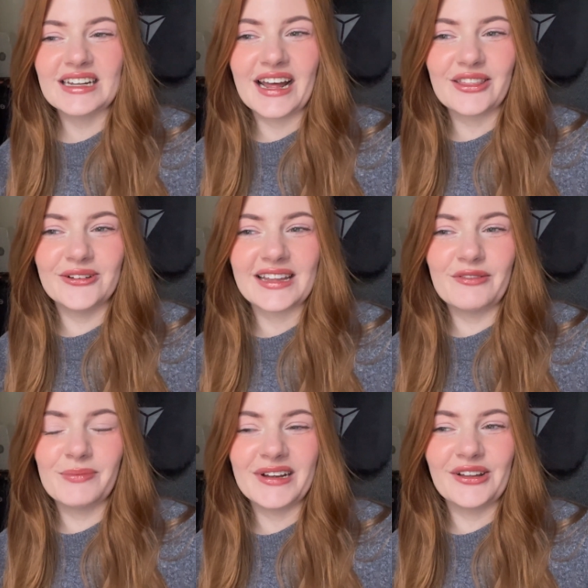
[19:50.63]
and I thought that
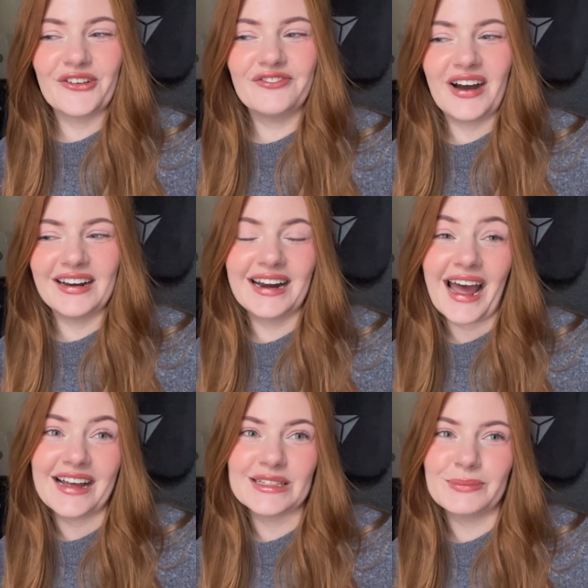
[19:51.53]
would be a lot of fun and it
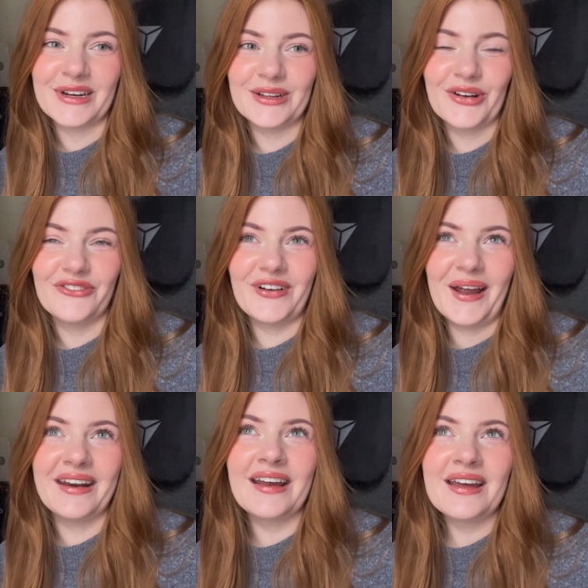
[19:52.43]
has been a lot of
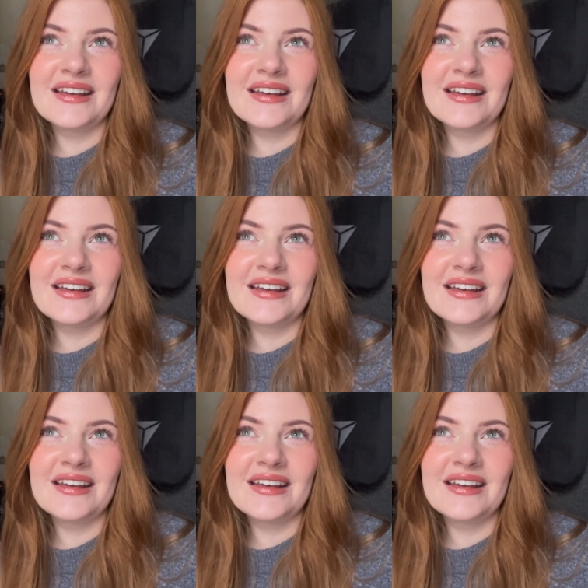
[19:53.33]
fun.